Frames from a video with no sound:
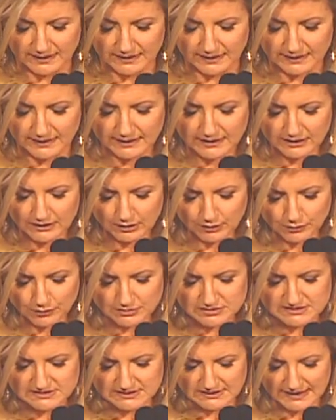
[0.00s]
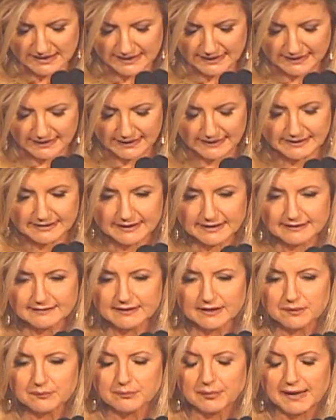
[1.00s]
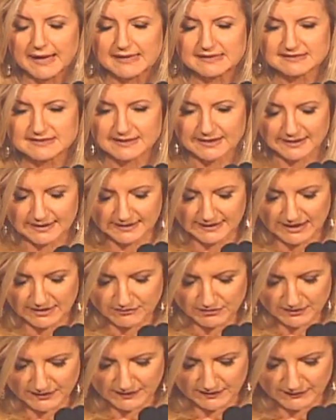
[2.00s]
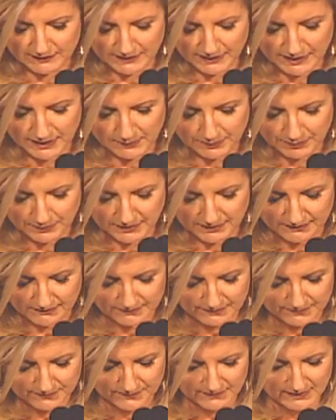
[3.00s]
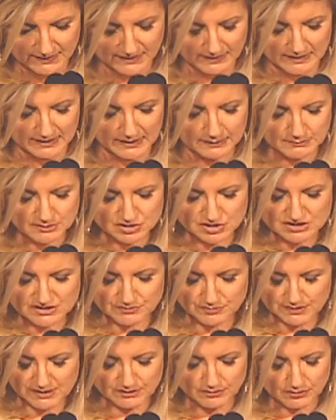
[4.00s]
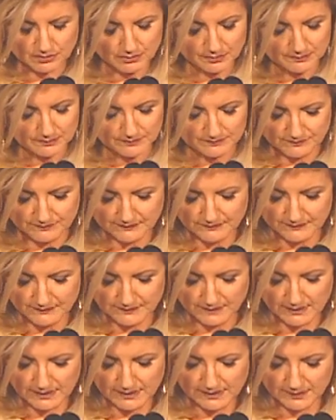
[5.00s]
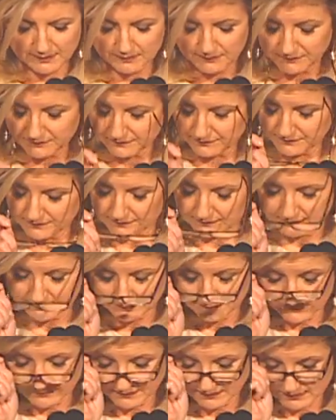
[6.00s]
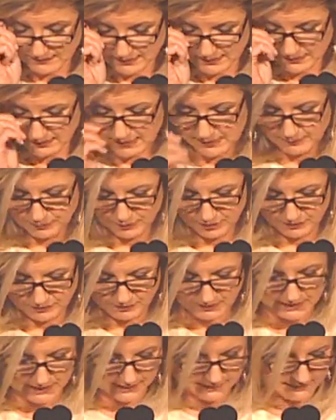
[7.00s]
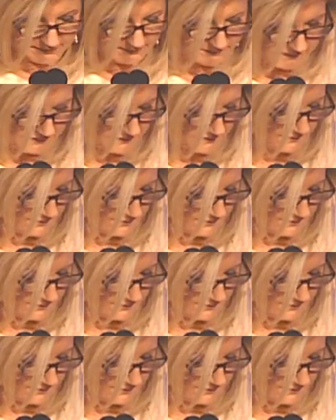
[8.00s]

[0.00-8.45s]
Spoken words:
includes like a hidden blessing in everything that happens. Let me just read you a couple of lines.